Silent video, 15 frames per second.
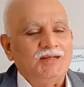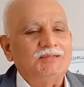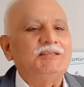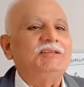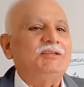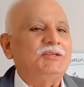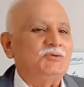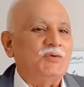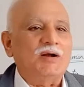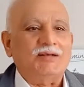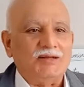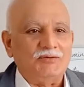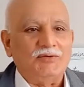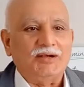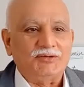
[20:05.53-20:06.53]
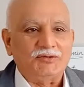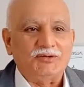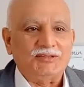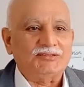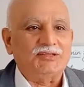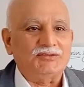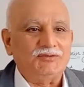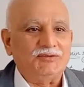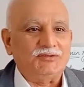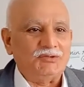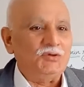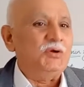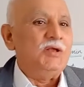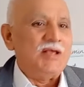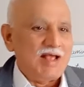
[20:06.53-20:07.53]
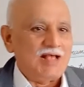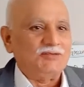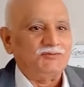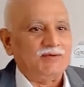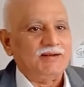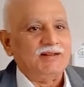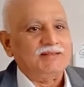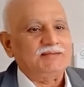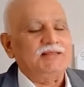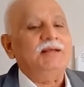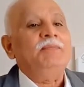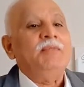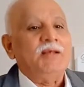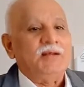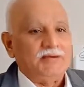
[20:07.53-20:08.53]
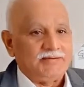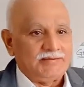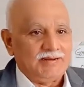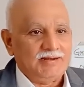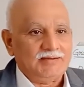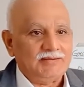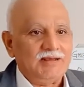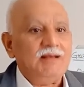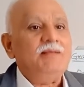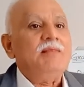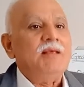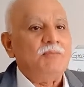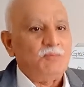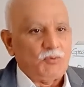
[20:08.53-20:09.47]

this is what I would like to discuss with you as far as the data,